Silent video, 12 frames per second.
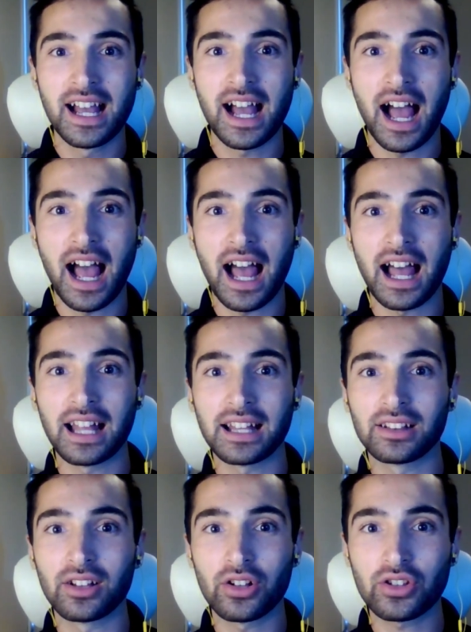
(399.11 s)
and
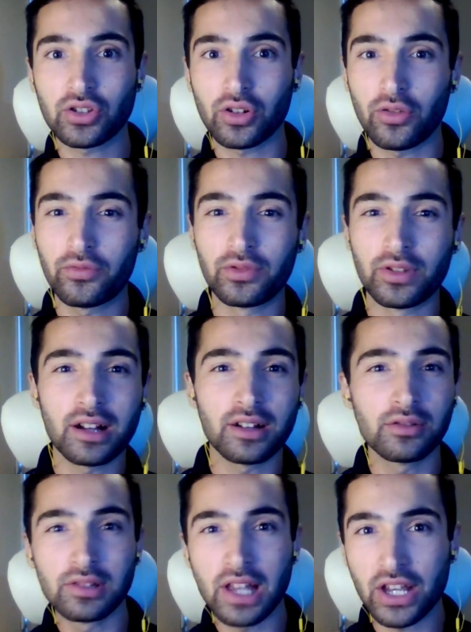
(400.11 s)
lots of
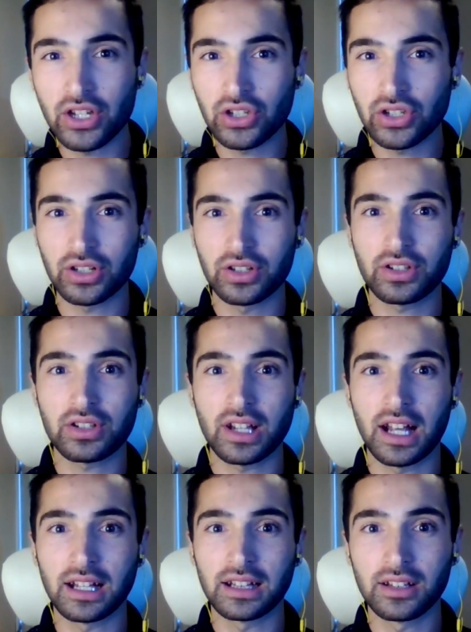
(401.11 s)
regulations
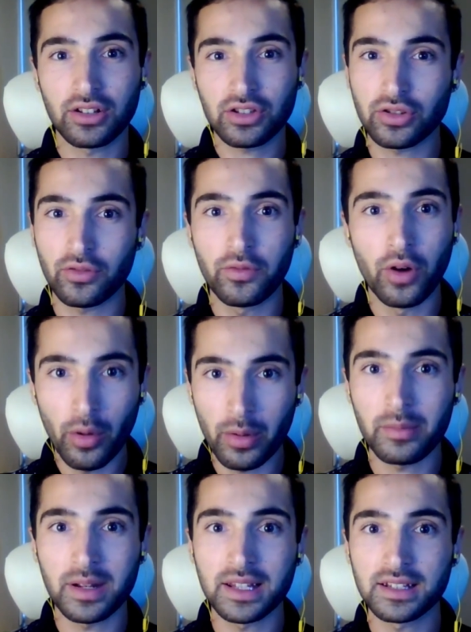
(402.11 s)
and lots of
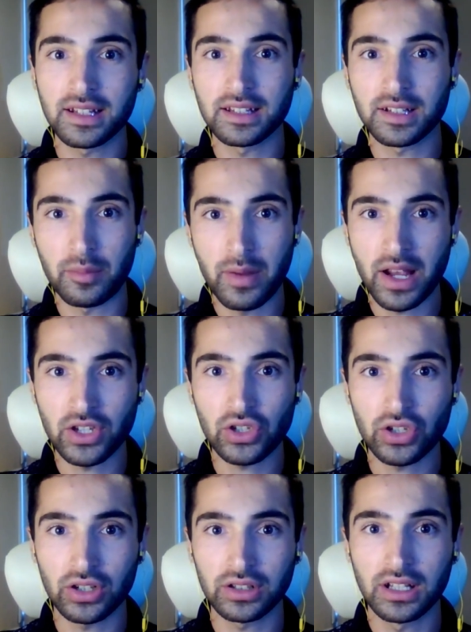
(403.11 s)
government
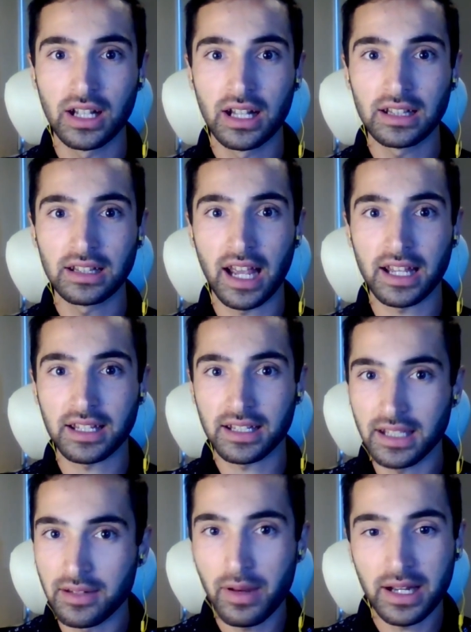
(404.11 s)
intervention, like
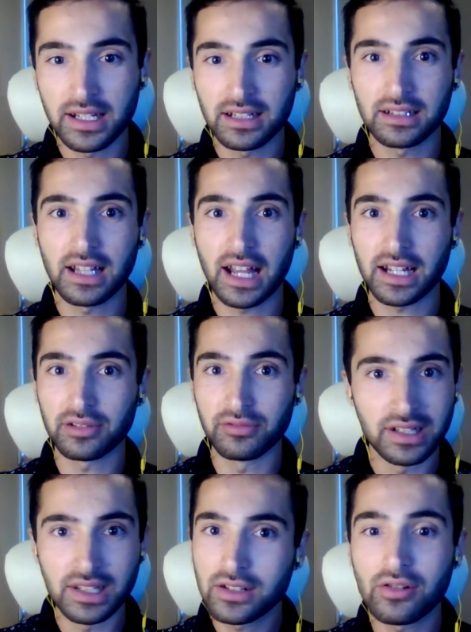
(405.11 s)
even in like
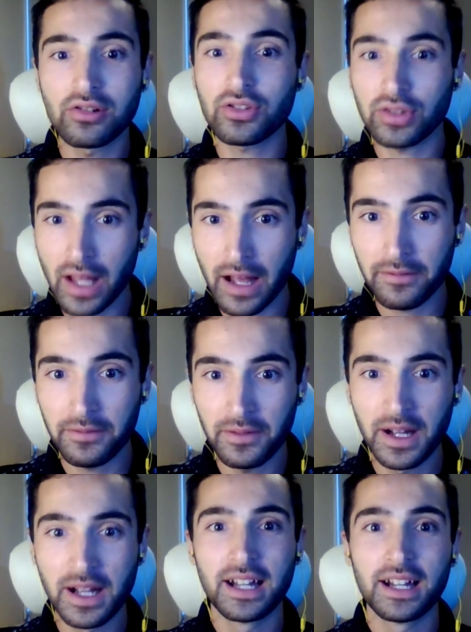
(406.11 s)
ridiculous stuff,
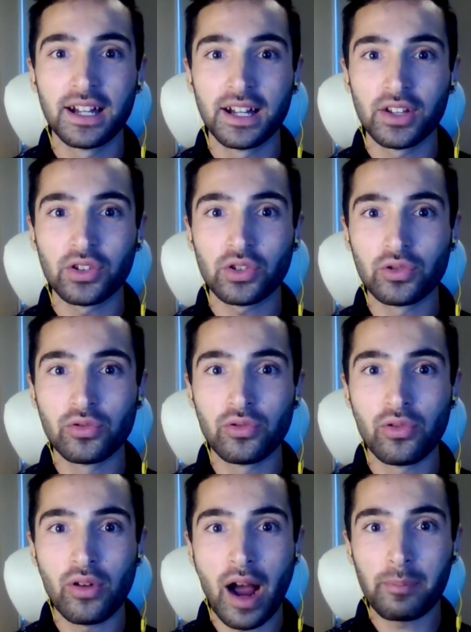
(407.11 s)

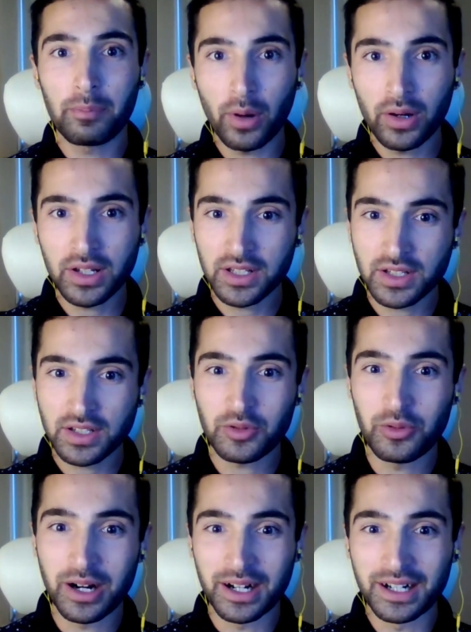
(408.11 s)
to a point
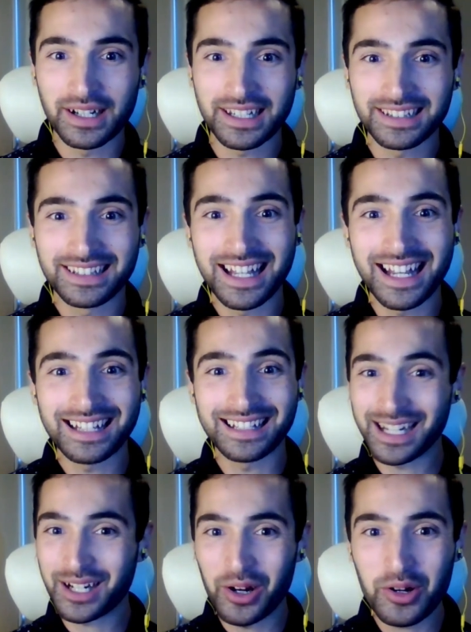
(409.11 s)
where the
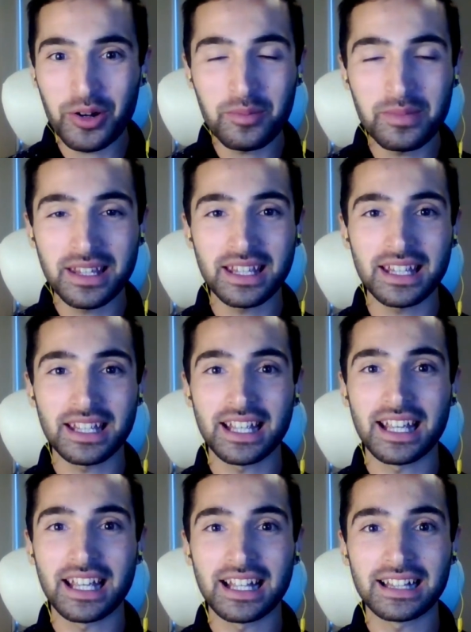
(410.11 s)
economy
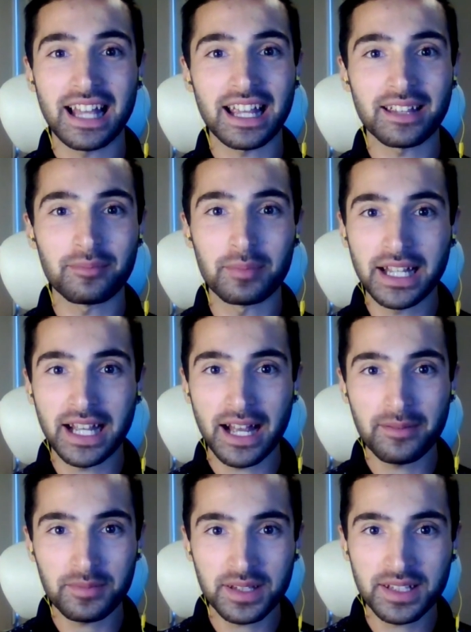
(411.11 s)
like
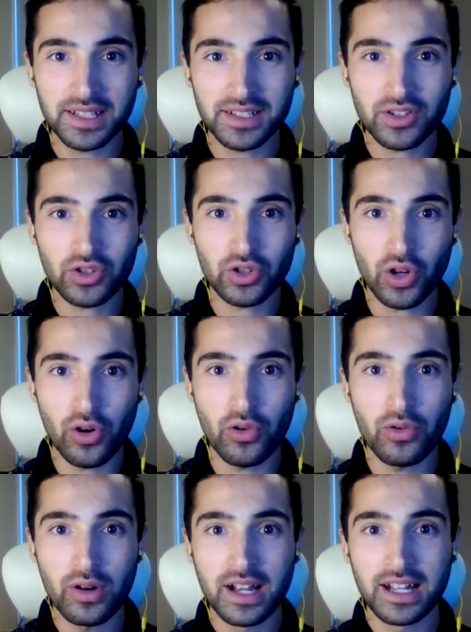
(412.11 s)
becomes so